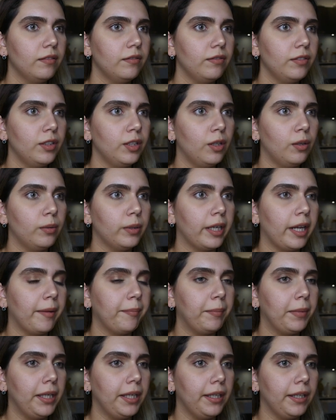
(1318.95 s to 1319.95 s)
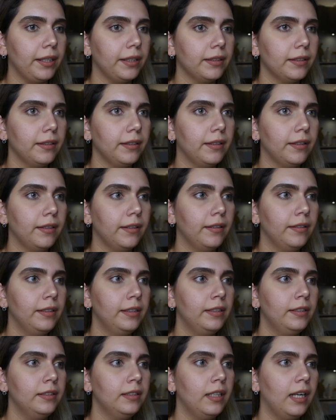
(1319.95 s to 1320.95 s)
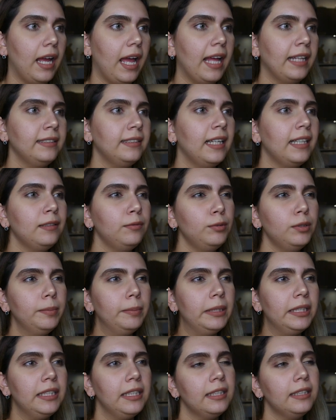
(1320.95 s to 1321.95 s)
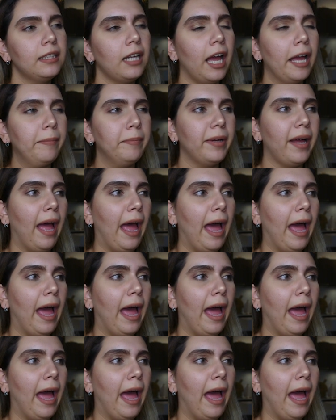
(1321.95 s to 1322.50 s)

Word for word: if you know what I mean and that would be the type of